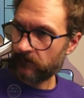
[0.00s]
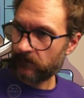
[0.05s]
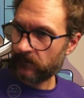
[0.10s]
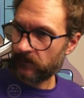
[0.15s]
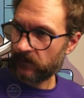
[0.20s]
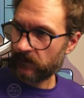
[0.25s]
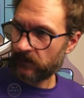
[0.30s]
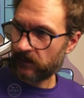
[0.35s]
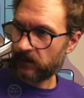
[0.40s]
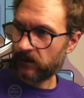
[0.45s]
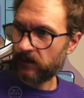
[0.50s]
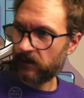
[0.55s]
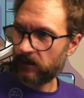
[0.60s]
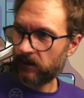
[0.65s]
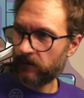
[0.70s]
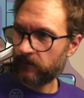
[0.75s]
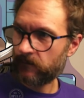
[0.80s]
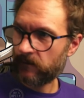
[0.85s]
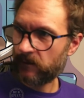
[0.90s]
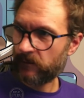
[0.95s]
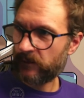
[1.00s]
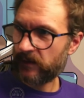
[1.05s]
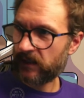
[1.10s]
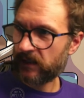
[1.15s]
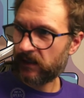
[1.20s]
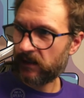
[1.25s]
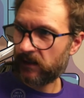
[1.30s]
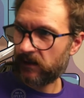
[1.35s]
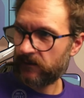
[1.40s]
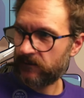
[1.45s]
Let's see how far
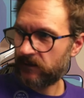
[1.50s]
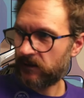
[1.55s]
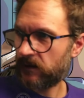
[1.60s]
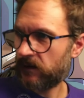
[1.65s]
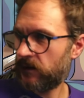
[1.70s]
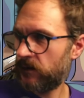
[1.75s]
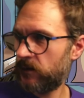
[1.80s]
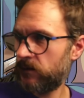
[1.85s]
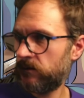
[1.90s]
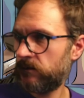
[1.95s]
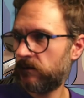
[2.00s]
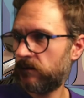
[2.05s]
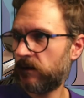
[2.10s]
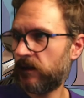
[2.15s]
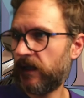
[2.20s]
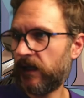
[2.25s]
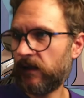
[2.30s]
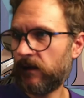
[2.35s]
back I have to go. All right.